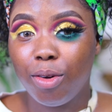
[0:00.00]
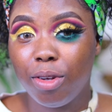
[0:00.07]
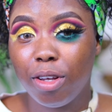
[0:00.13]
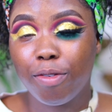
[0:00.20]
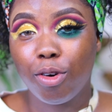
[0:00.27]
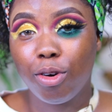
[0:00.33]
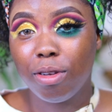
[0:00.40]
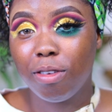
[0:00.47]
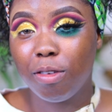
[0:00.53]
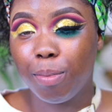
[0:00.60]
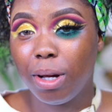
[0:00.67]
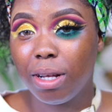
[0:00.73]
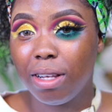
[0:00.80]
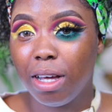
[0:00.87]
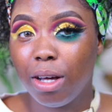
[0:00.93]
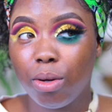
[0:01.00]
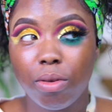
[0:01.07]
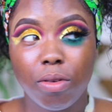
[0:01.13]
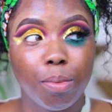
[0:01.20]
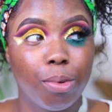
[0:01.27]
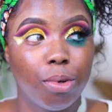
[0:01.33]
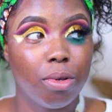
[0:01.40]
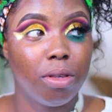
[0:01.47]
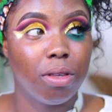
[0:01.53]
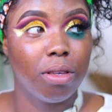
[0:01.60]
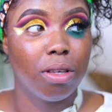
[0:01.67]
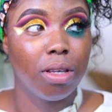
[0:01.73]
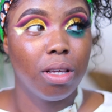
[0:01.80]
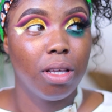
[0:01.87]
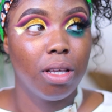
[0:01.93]
I would have cut this part out, but
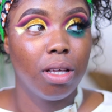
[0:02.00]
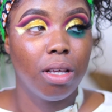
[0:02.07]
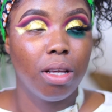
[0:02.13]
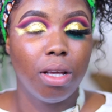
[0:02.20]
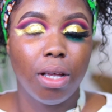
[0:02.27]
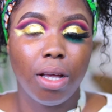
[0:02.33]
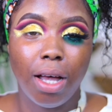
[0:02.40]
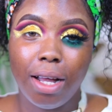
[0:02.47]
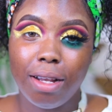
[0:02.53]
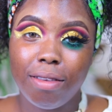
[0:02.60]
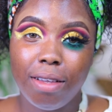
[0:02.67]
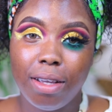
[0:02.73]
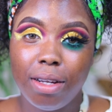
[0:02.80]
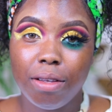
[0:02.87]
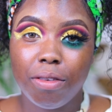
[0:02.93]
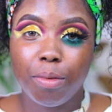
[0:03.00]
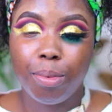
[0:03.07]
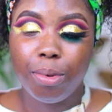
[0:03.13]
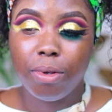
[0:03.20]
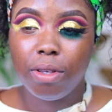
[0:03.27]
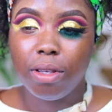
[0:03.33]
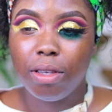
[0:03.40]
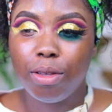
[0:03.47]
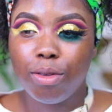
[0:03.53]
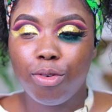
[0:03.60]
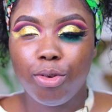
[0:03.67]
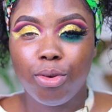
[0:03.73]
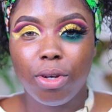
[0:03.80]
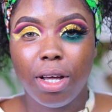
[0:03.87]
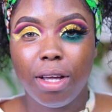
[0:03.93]
I decided to put it in
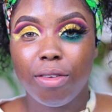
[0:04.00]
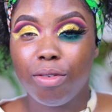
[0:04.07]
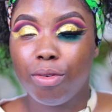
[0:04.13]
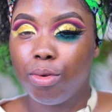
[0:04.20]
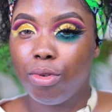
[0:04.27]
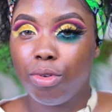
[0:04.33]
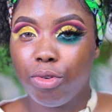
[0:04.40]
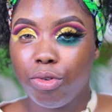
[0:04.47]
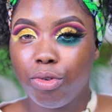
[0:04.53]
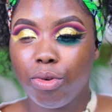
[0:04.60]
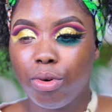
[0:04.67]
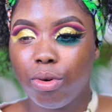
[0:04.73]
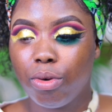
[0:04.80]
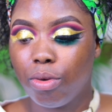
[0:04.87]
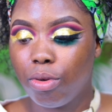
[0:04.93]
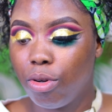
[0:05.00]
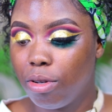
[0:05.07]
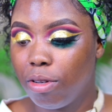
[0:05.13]
so you guys know the struggle.